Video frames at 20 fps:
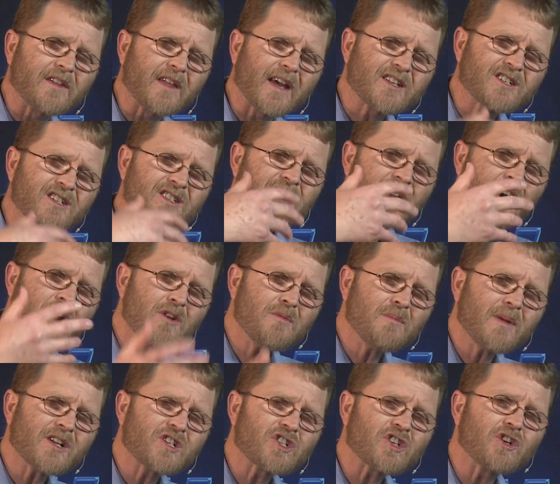that's so
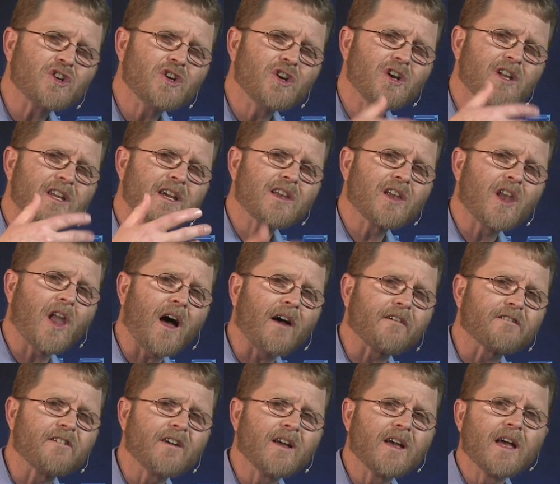much early in
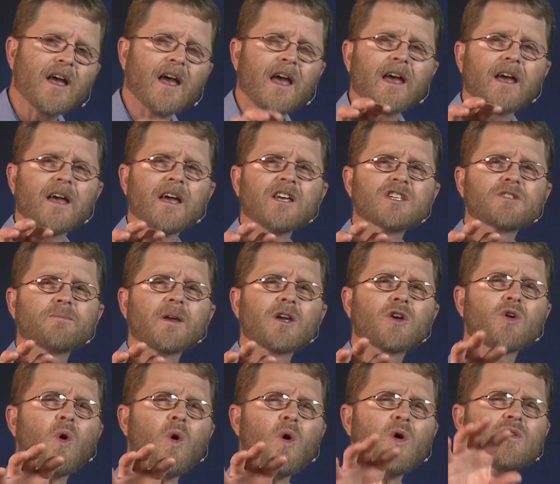life, is
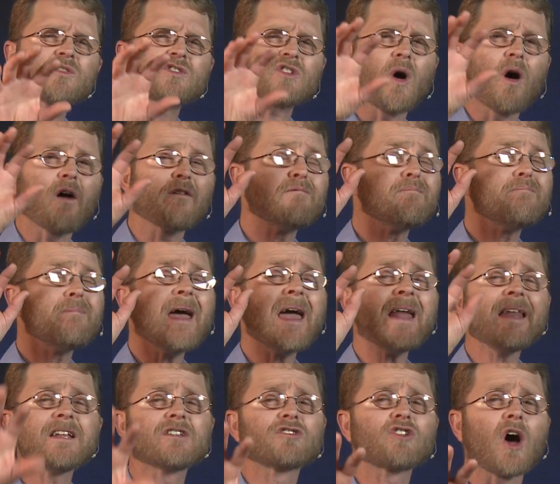because of
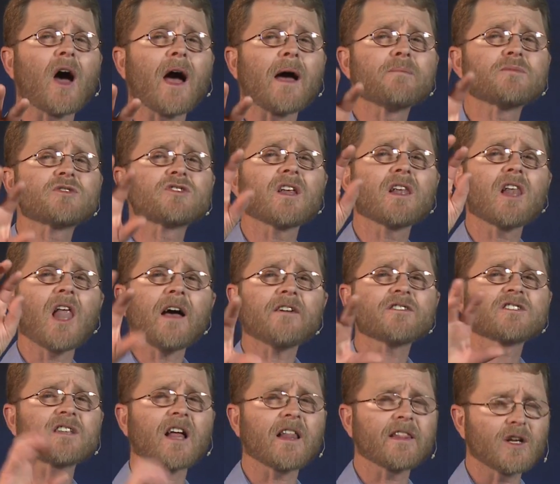many times the
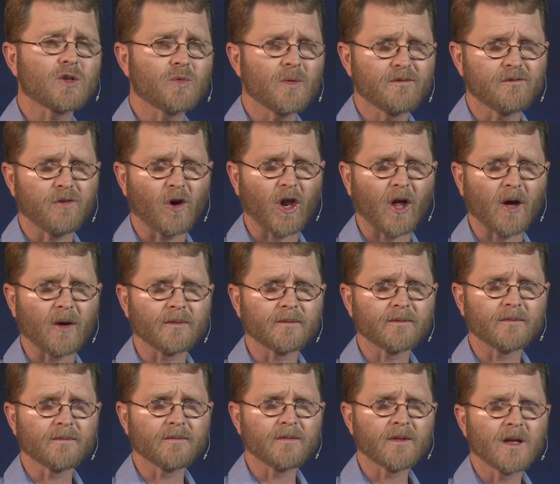lifestyle that we follow.
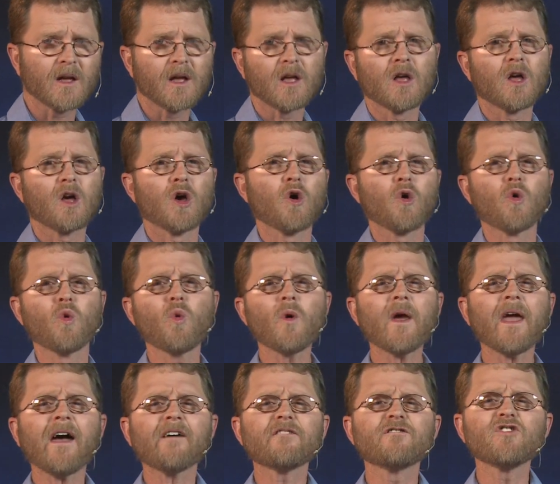We
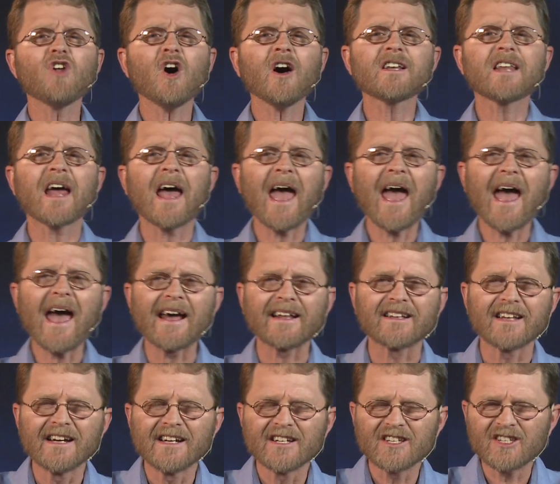have not had
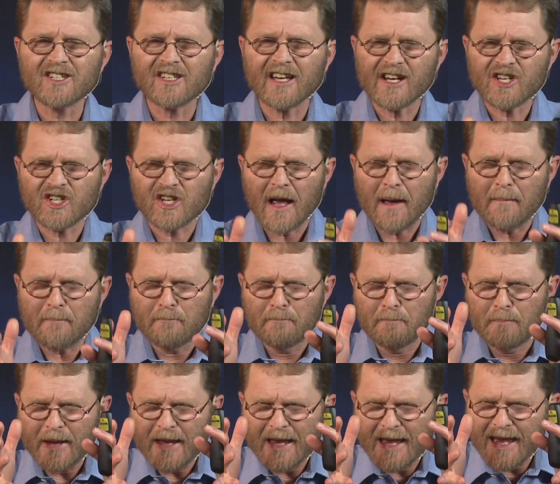such a
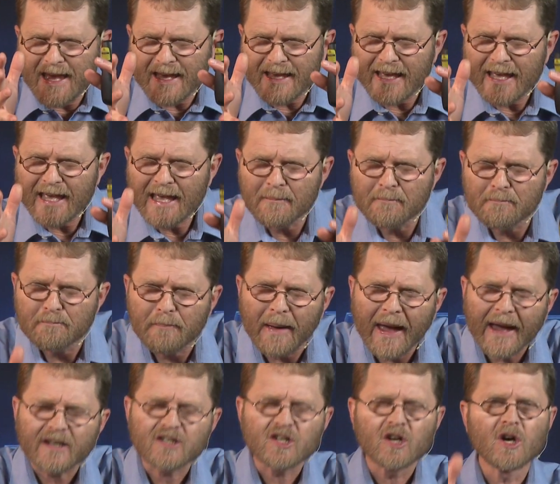big
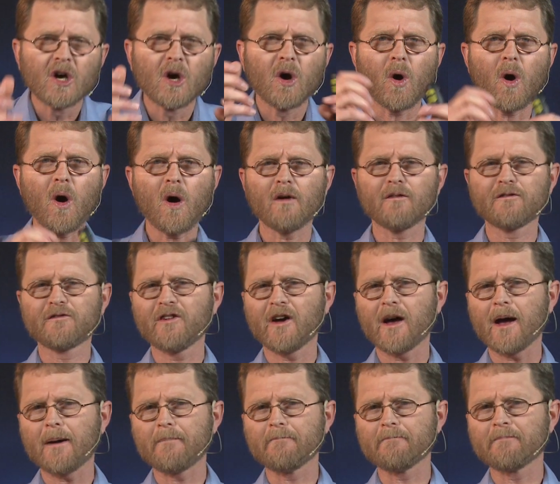impact of
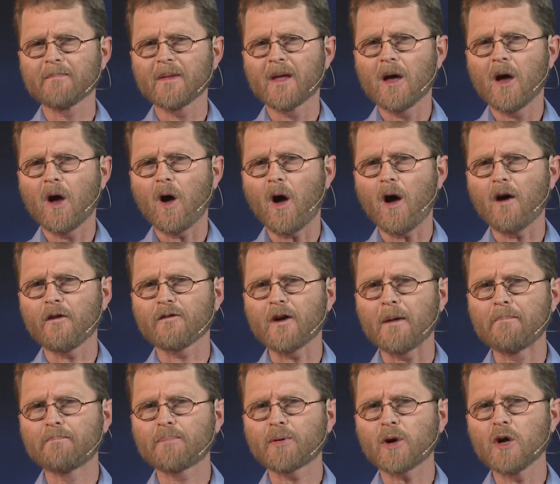a
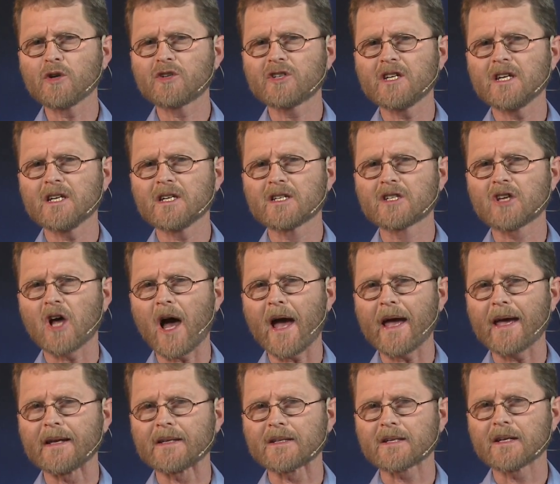protein
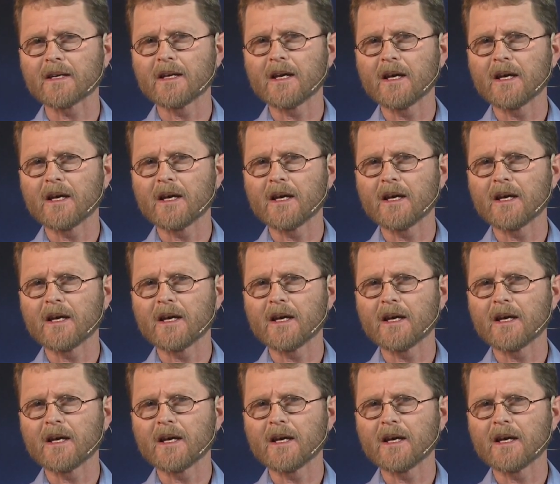diet